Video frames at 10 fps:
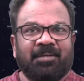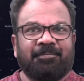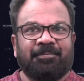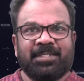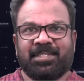
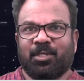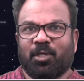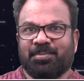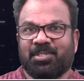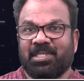first
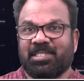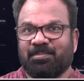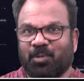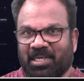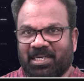option is
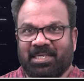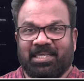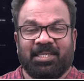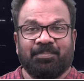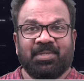
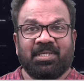molarity,